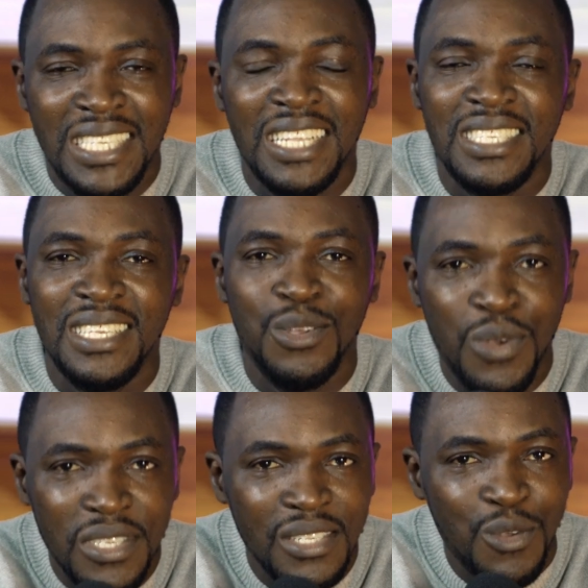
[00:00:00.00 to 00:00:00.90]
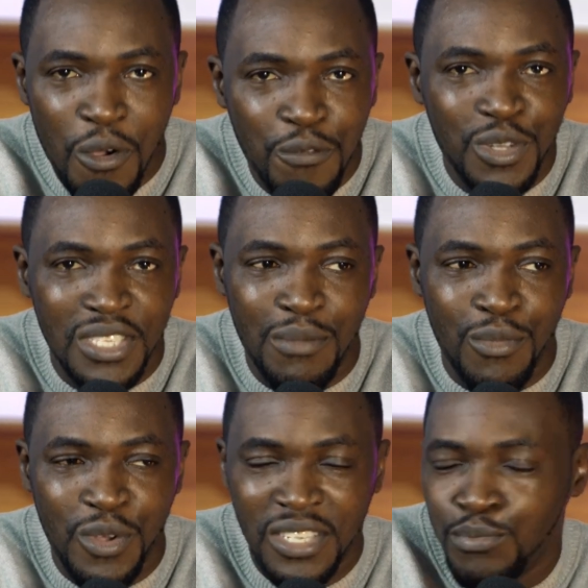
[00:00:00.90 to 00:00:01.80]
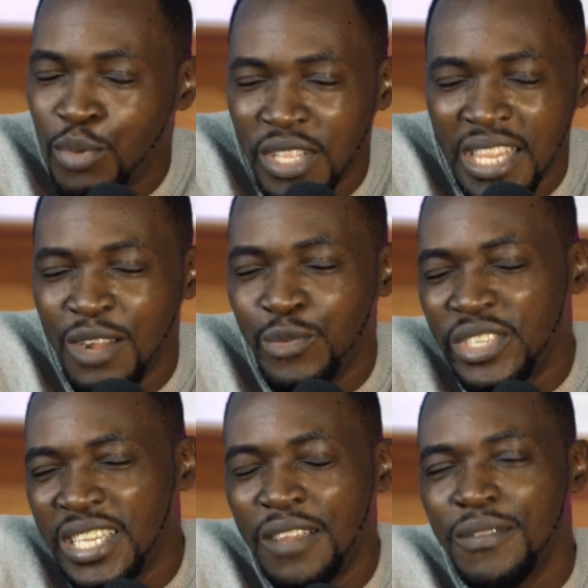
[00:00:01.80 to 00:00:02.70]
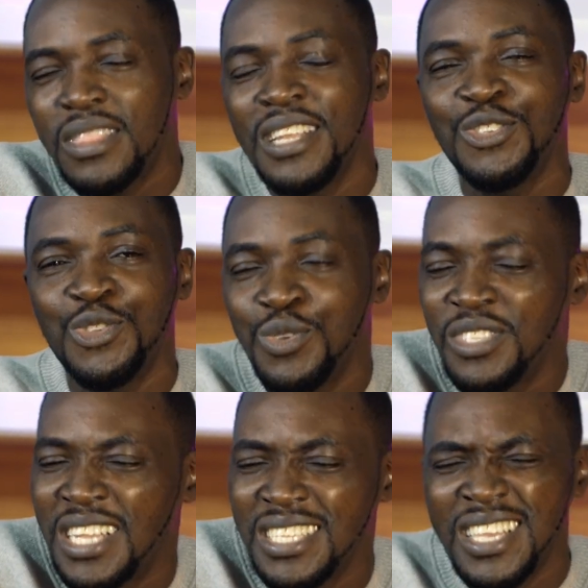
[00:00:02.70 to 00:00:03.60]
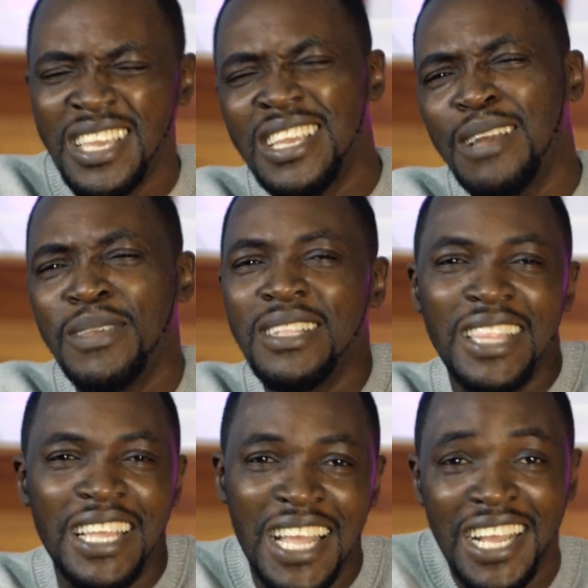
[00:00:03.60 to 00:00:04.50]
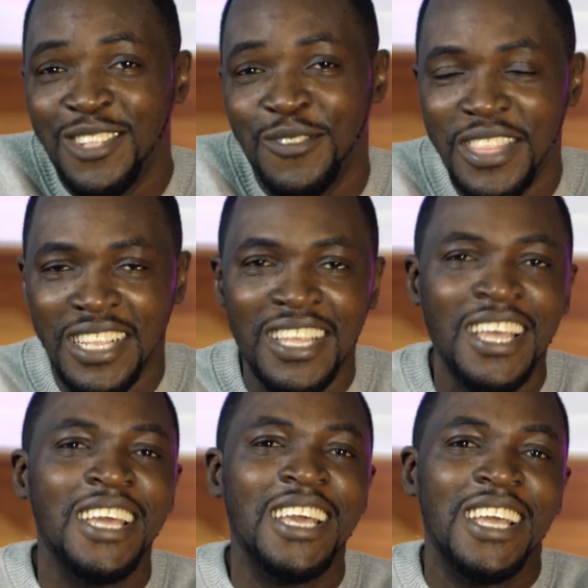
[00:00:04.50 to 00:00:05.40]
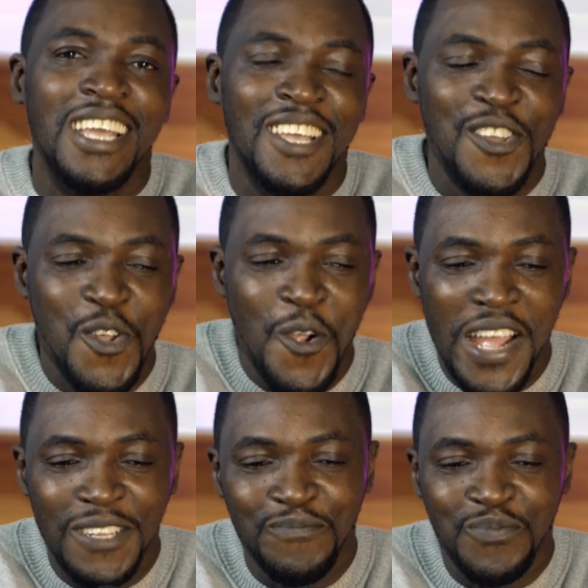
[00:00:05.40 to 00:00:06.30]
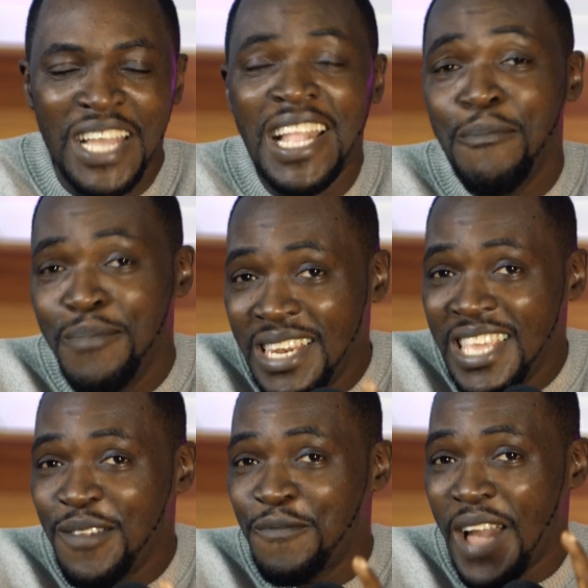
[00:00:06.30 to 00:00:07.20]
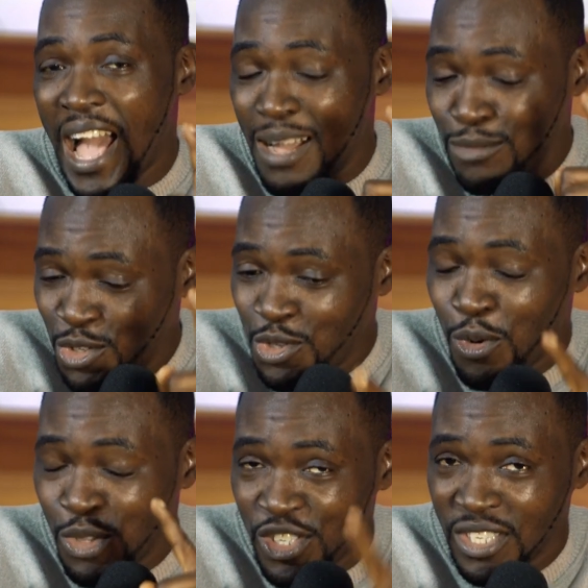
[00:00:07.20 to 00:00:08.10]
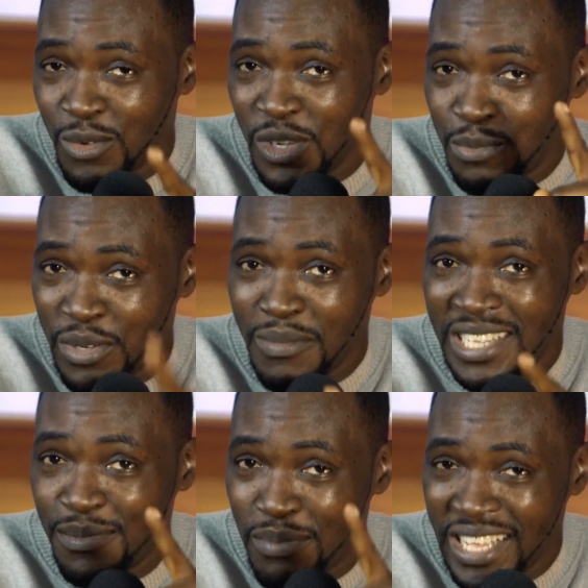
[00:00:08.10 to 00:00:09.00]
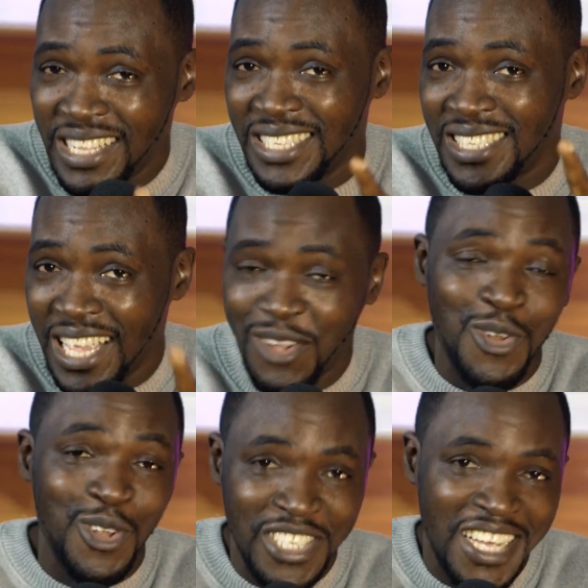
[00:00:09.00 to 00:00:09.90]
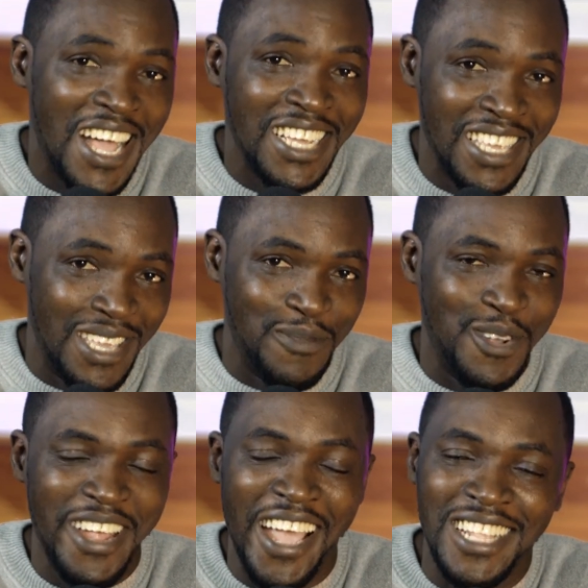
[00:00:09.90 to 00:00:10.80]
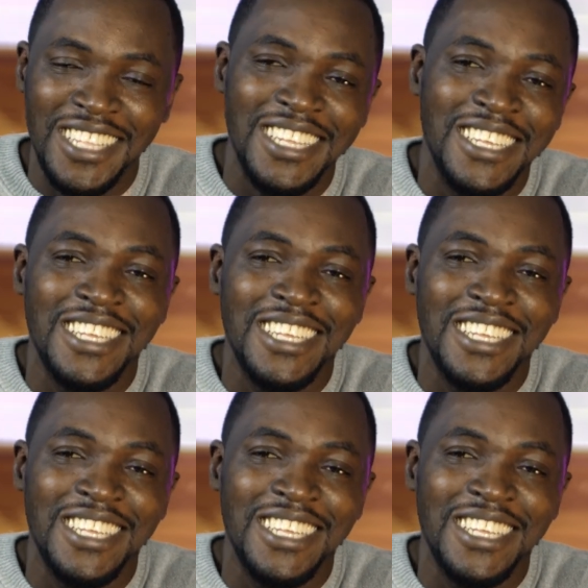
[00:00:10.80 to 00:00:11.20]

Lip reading: Scanty wasn't comfortable. His body language, everything shows that, hey, I mean, like that kind of thing. All right. And I believe, I'm sure Kojo Sheldon was pretty much playing a psychological game, all right?